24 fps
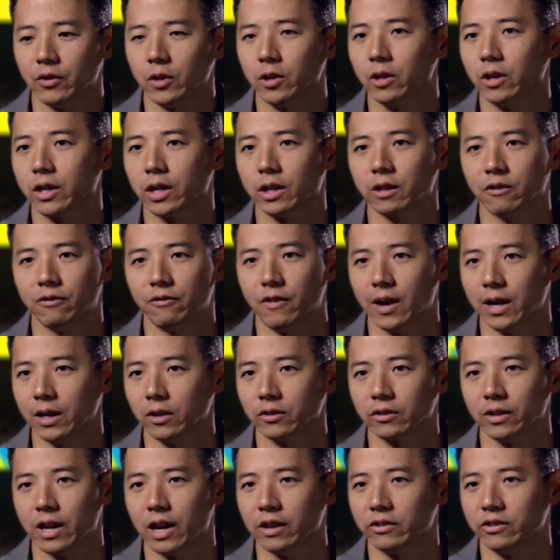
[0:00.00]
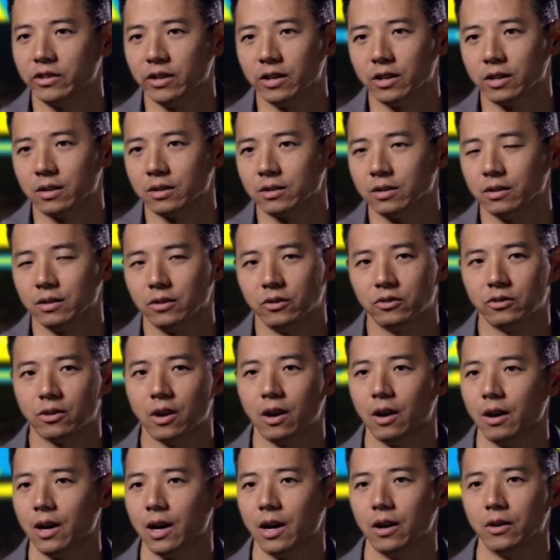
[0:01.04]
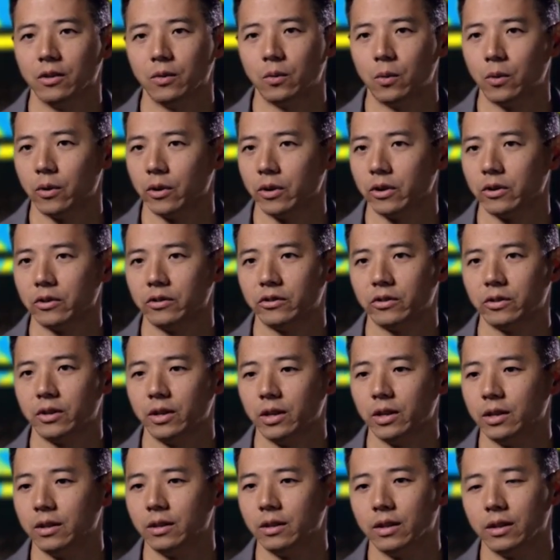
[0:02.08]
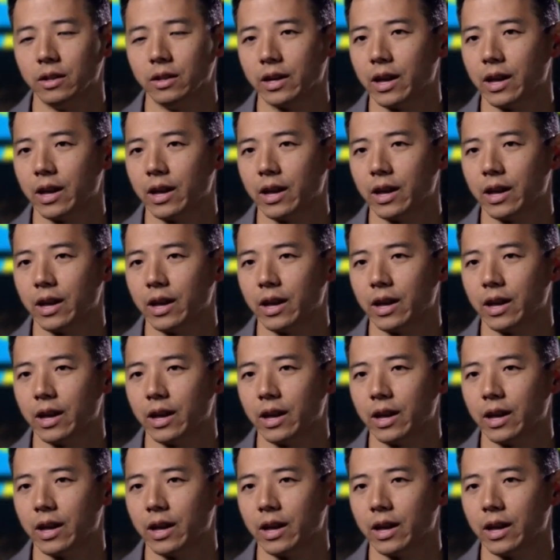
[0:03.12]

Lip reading: you look at the finals last year, you saw how the Warriors and the